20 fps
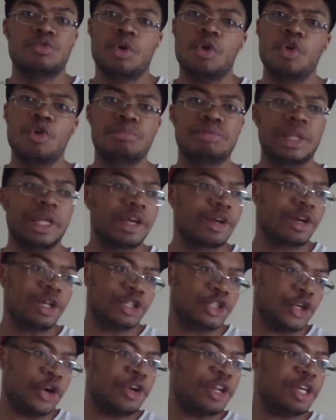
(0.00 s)
role player
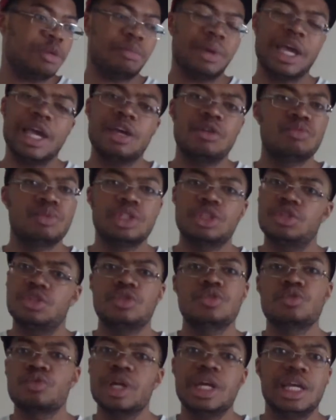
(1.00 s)
journeyman with
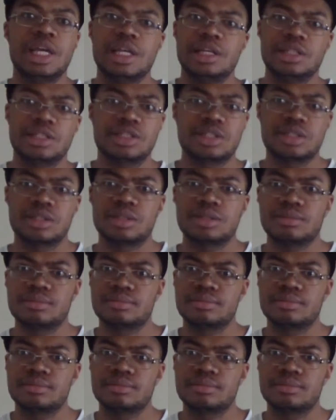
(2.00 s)
2 rings.